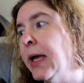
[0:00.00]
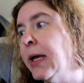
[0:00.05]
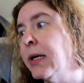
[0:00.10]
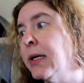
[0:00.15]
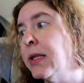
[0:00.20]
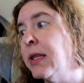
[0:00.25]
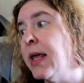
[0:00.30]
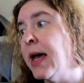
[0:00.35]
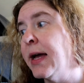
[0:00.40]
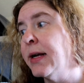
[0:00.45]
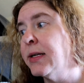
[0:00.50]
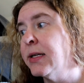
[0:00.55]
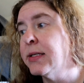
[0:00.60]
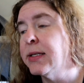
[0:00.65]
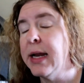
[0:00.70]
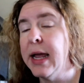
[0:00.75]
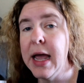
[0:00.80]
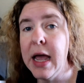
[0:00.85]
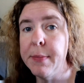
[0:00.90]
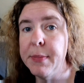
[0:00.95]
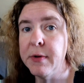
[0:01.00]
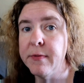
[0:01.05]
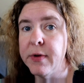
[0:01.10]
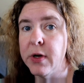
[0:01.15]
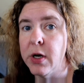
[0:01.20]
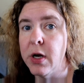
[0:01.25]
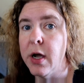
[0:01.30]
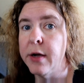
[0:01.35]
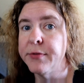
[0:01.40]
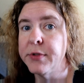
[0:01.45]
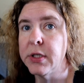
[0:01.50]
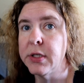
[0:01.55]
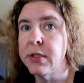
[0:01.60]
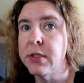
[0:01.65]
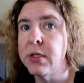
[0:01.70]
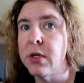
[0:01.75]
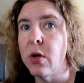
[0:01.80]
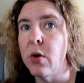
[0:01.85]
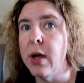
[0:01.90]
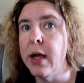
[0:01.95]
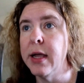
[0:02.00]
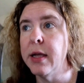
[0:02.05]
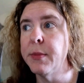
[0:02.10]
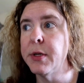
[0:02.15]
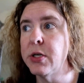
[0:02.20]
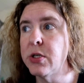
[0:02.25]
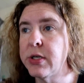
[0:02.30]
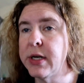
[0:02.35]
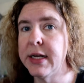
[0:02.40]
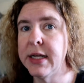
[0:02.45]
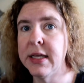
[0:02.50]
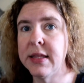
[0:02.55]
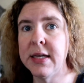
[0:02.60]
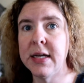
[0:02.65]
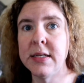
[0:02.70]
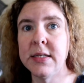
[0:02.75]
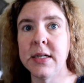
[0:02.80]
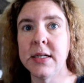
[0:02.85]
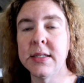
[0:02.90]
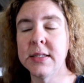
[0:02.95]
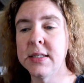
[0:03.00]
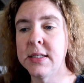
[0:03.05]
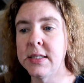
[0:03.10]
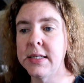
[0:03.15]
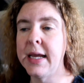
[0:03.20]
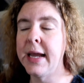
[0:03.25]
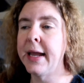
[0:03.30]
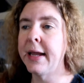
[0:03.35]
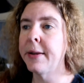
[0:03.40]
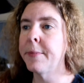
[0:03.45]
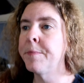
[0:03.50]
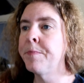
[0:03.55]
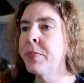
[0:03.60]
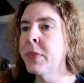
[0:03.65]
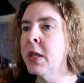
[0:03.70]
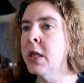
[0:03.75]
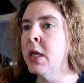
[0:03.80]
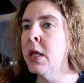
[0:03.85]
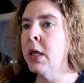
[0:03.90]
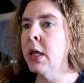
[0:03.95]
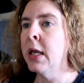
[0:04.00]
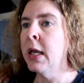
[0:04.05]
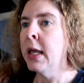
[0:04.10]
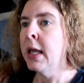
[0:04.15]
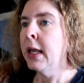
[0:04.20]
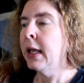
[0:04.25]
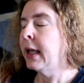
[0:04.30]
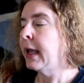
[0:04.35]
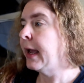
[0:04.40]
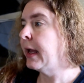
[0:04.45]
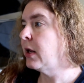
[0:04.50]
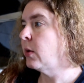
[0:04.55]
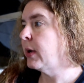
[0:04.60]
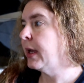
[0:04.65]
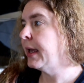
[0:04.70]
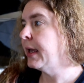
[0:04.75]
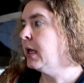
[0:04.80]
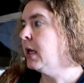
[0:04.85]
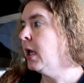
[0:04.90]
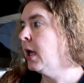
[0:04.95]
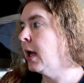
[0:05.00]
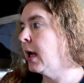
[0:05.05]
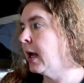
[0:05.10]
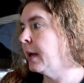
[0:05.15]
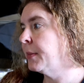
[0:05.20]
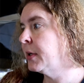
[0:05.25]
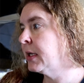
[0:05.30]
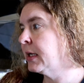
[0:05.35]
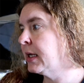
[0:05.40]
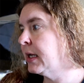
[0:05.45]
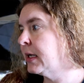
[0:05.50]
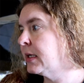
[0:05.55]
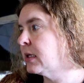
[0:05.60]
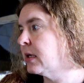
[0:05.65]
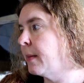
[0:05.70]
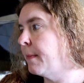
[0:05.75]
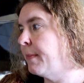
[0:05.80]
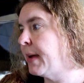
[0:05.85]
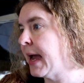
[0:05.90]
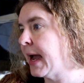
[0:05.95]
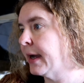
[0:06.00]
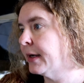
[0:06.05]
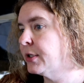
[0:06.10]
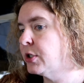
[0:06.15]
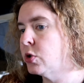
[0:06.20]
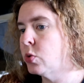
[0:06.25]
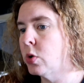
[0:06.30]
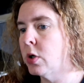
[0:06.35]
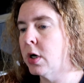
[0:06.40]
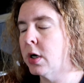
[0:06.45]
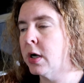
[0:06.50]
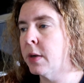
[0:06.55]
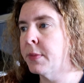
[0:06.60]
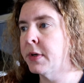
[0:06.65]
and that doesn't happen very often so I am going to try to get that done today Anyway, I'm going to get back to work.